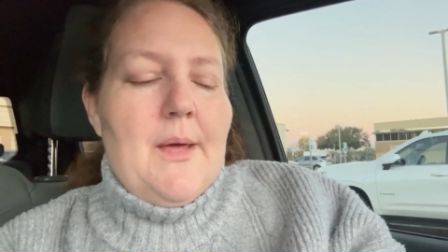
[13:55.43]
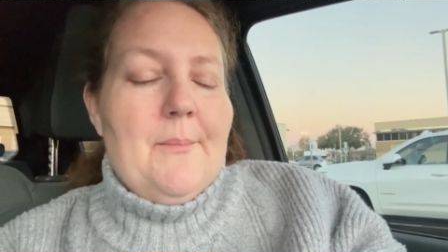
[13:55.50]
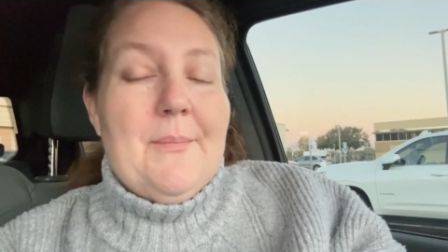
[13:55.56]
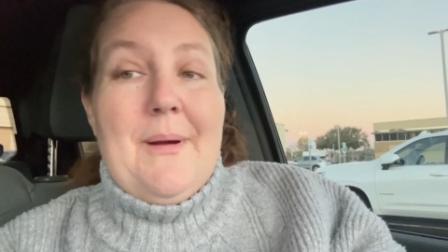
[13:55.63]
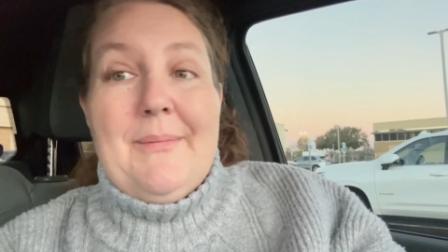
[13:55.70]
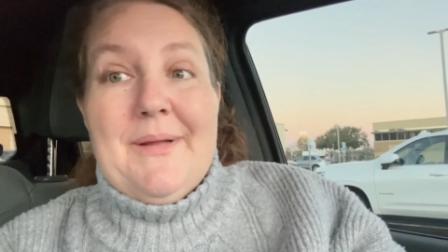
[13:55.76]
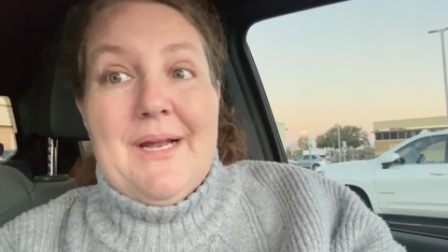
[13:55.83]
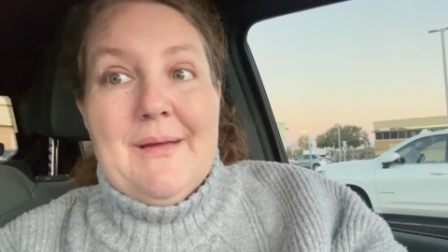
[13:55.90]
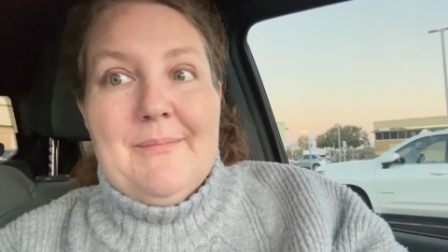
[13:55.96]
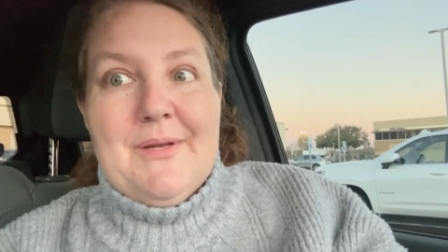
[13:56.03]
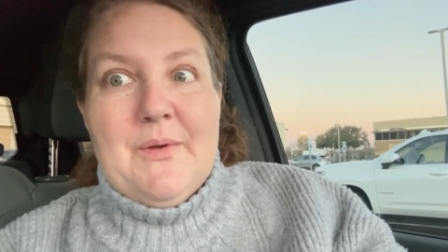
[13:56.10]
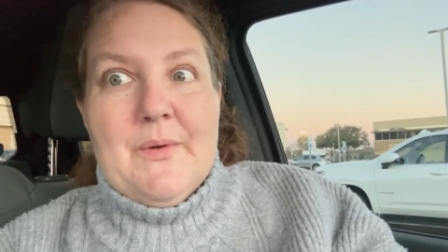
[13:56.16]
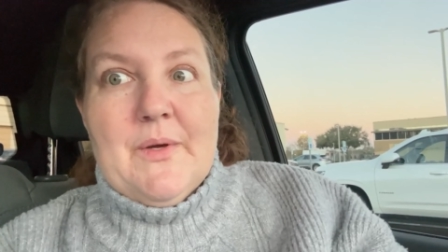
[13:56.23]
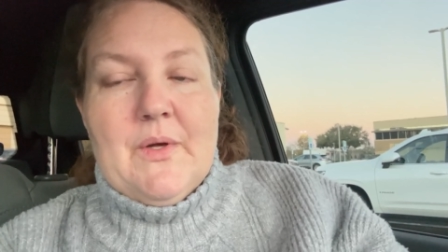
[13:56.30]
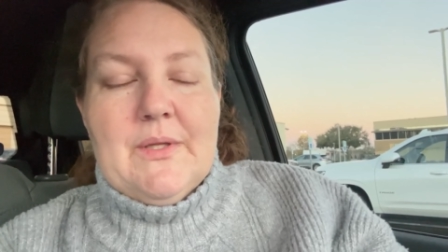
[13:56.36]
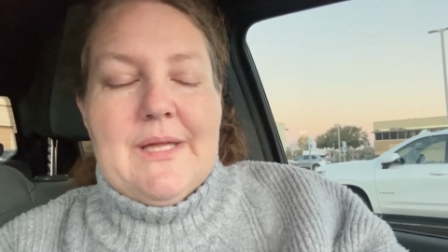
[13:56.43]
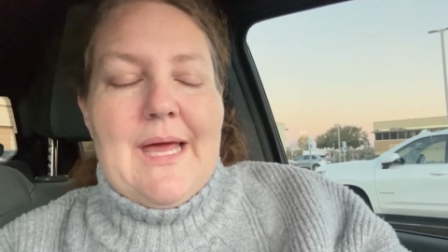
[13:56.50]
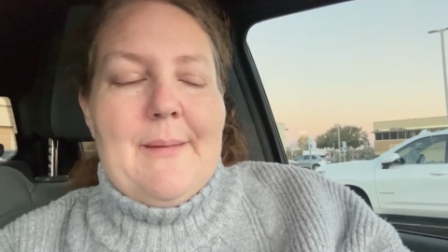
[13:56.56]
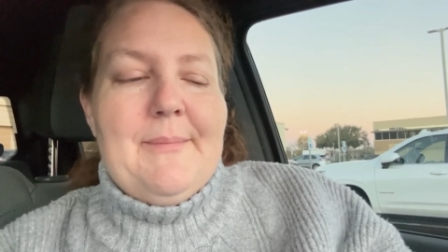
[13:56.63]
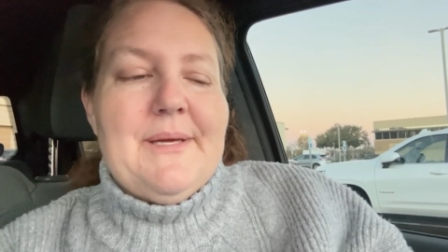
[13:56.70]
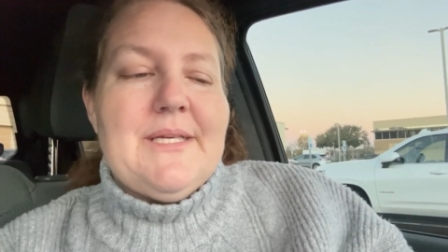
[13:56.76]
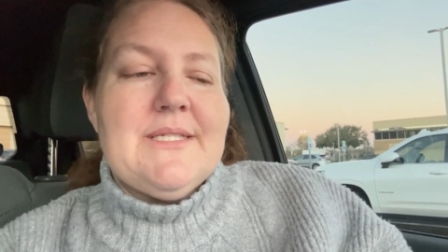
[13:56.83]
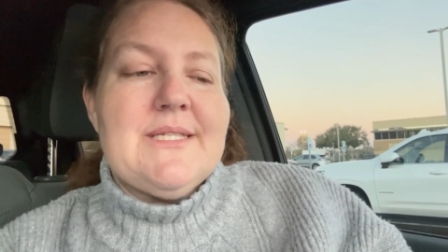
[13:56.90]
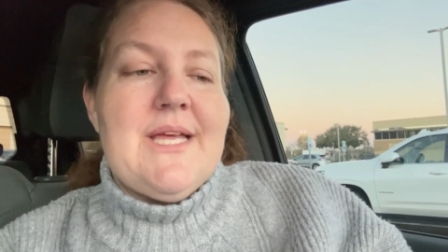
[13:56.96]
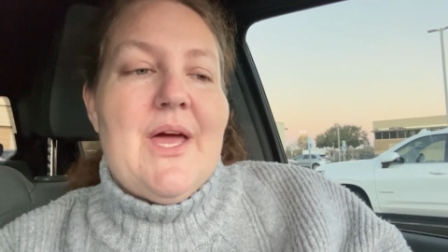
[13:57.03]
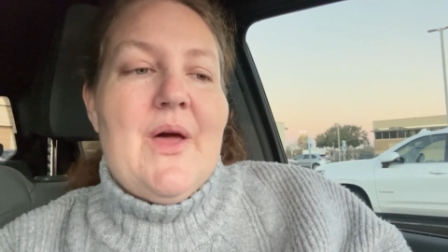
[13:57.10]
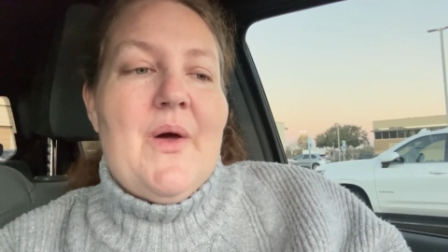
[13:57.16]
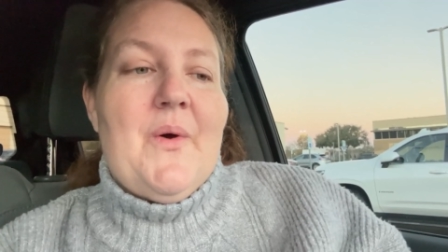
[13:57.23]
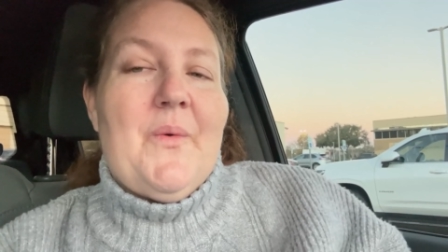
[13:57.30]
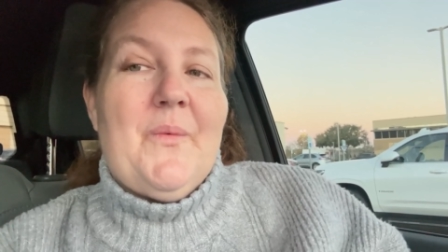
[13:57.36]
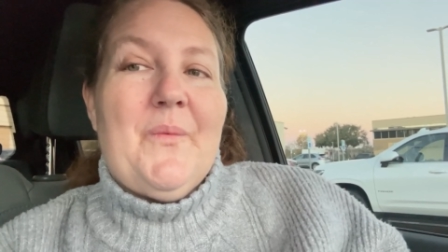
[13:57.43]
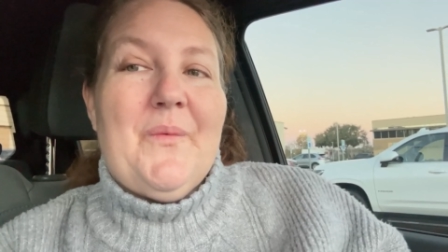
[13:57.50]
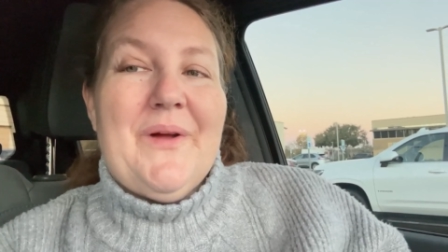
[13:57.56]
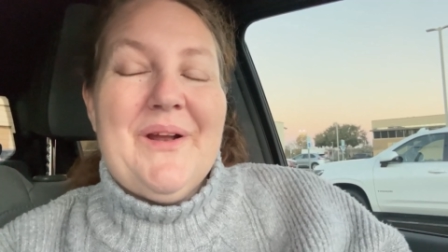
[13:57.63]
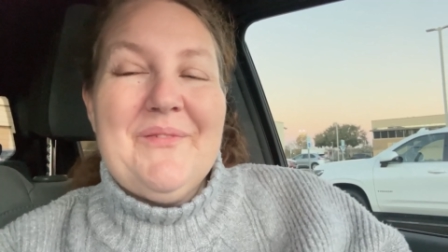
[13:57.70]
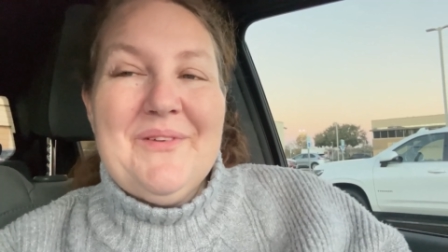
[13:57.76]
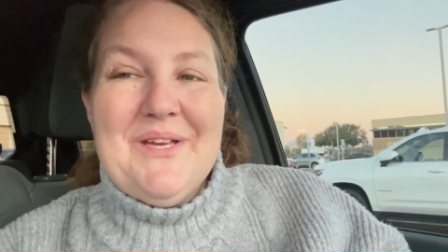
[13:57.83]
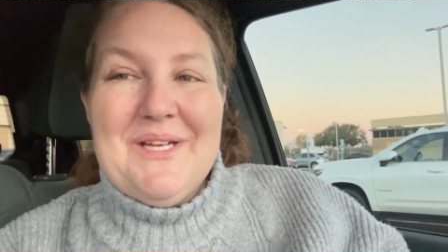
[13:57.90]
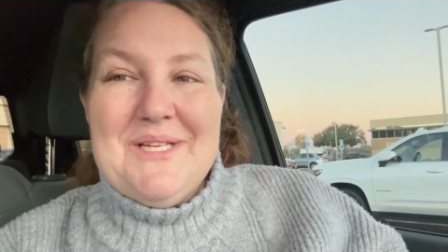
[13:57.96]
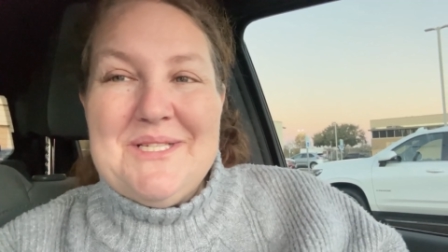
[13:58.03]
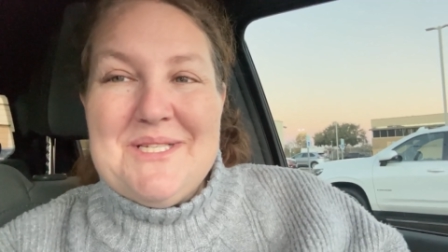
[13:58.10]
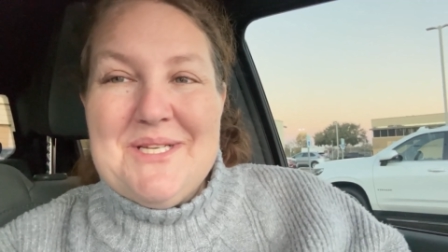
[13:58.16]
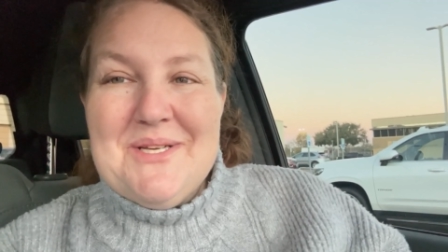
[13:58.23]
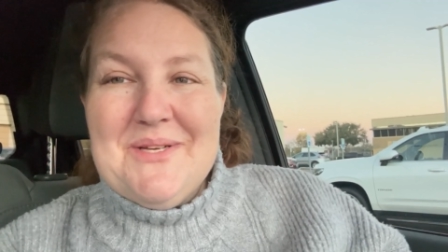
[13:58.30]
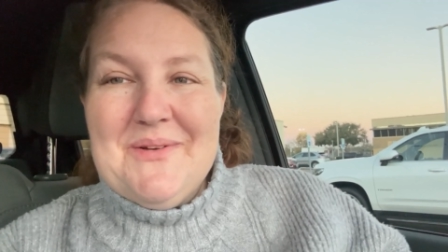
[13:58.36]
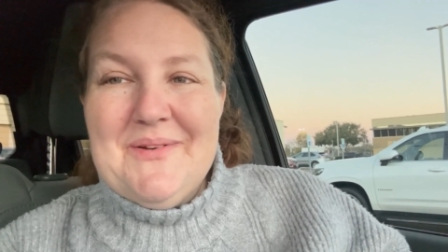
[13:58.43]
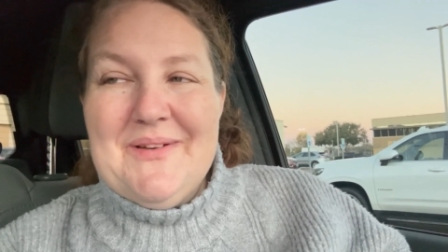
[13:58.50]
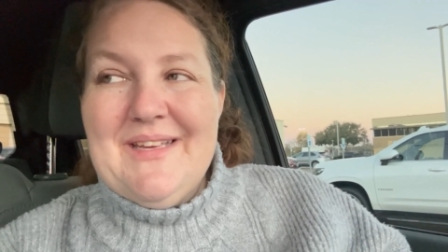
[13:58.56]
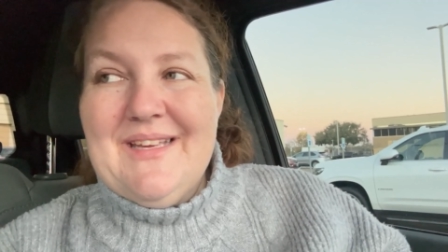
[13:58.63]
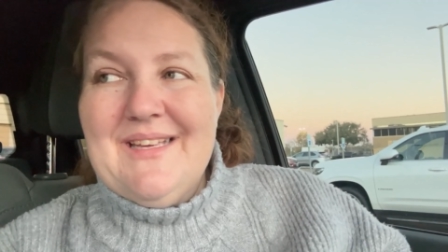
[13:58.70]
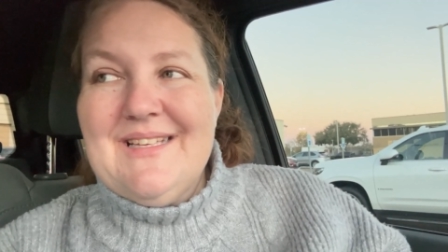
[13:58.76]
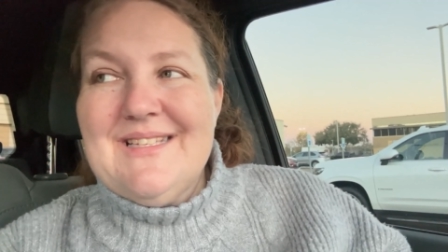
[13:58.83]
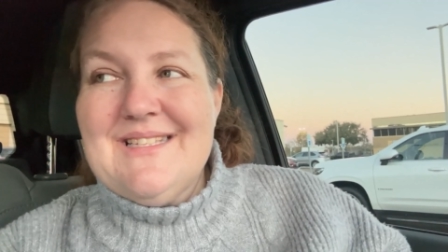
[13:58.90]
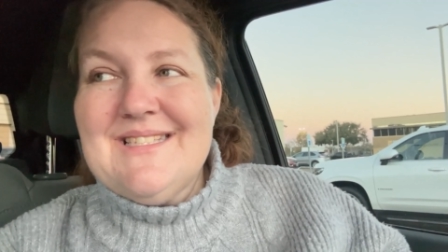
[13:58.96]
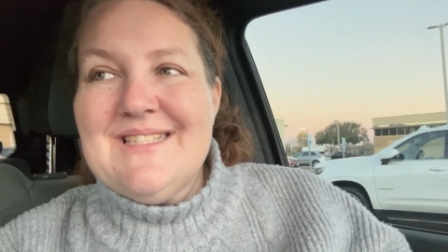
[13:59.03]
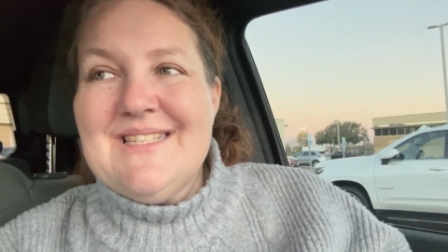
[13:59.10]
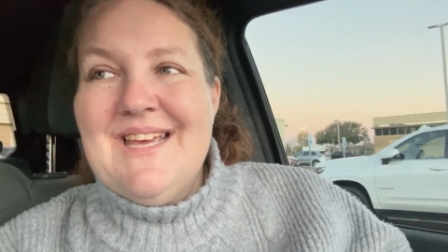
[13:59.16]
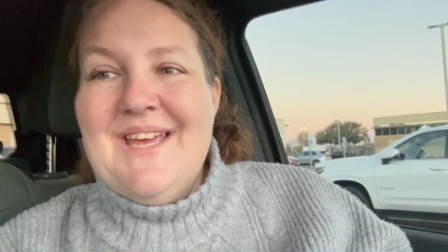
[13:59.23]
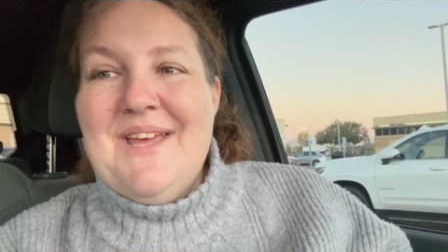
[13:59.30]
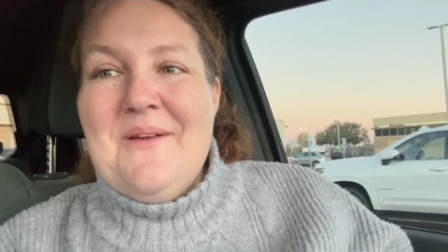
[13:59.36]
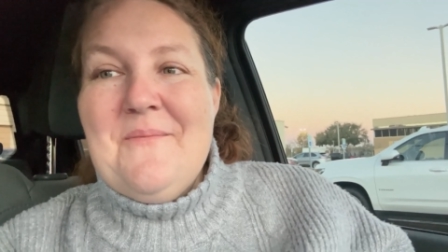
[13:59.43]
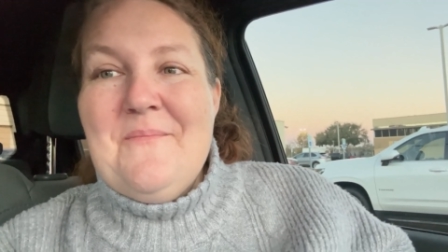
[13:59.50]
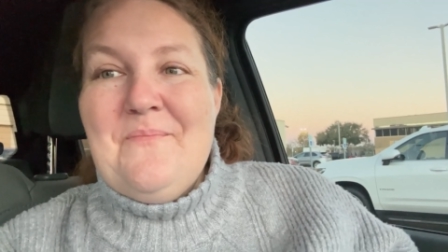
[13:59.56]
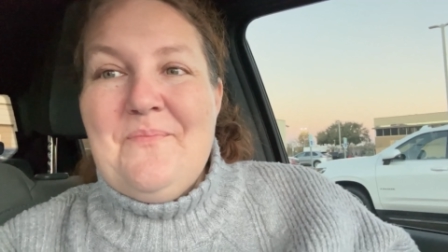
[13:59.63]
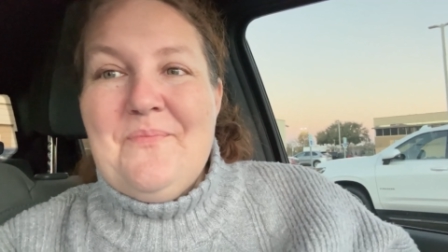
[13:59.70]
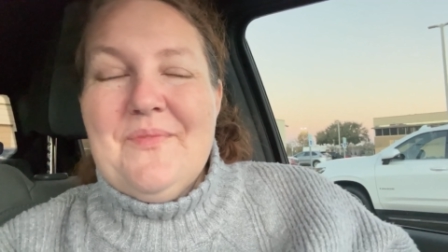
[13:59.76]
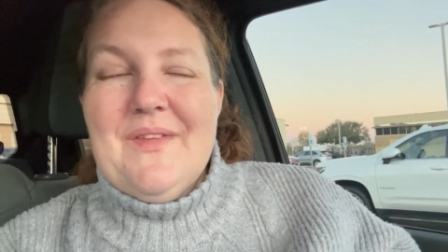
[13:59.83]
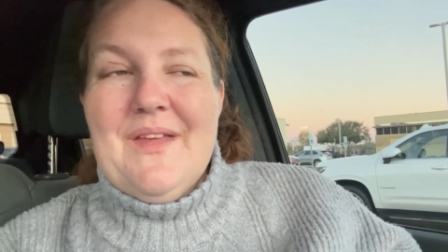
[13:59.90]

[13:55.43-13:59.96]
probably not going to be doing cold capping. So what I'm going to do is, a